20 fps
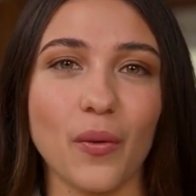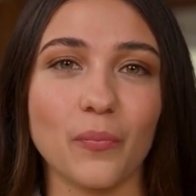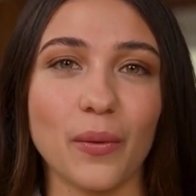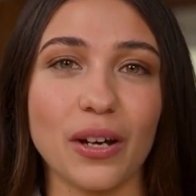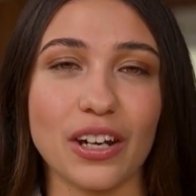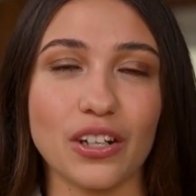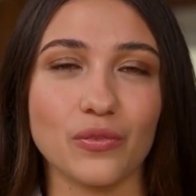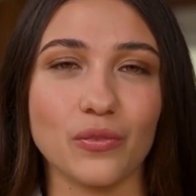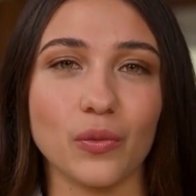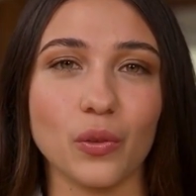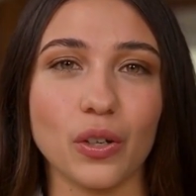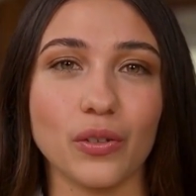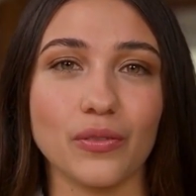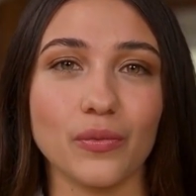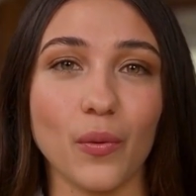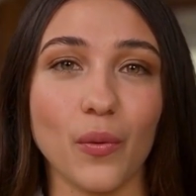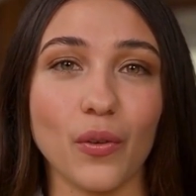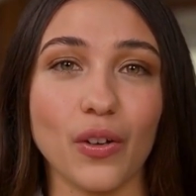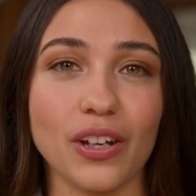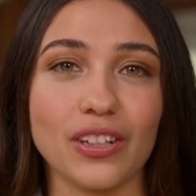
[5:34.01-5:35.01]

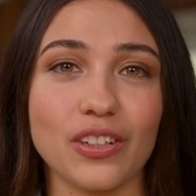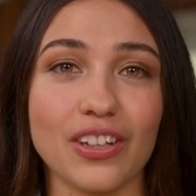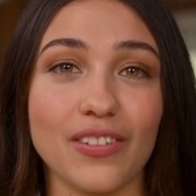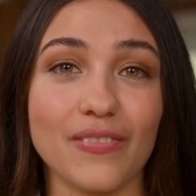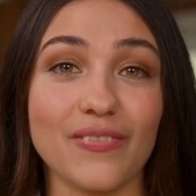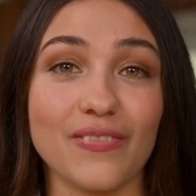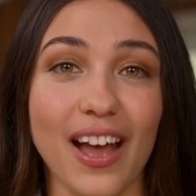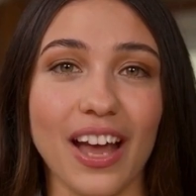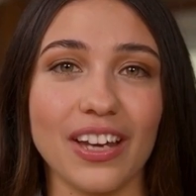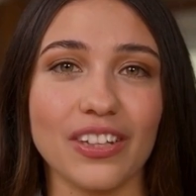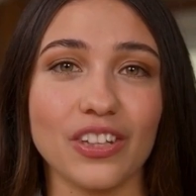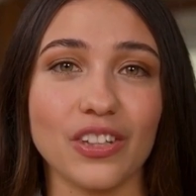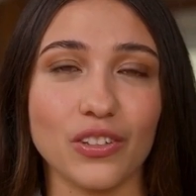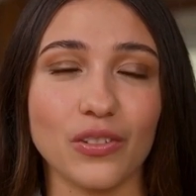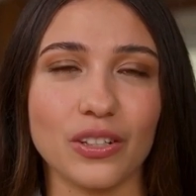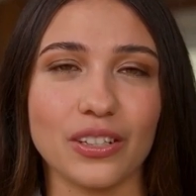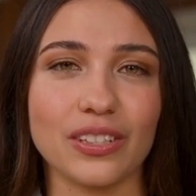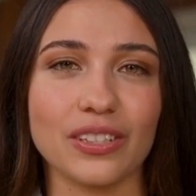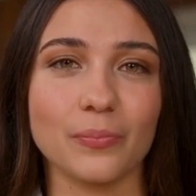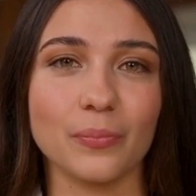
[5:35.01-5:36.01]
Base44 is the faster
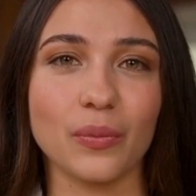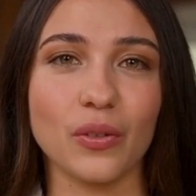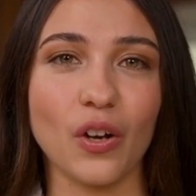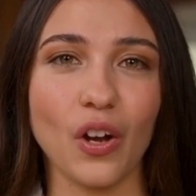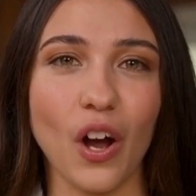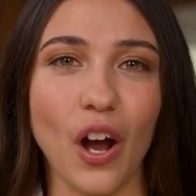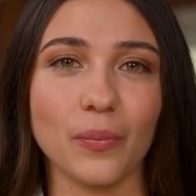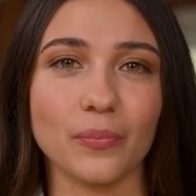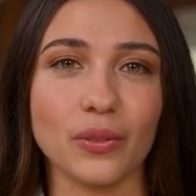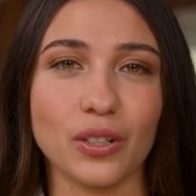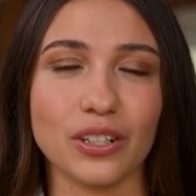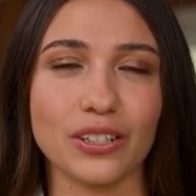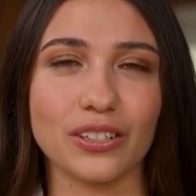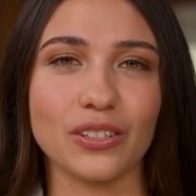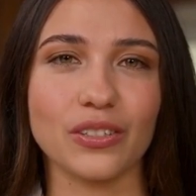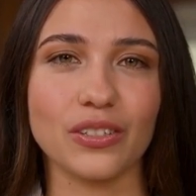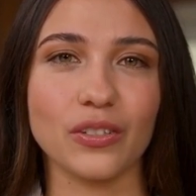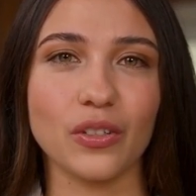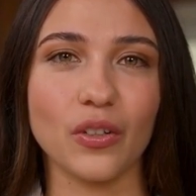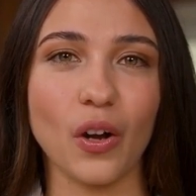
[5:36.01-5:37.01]
and simpler
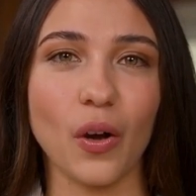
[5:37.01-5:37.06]
option.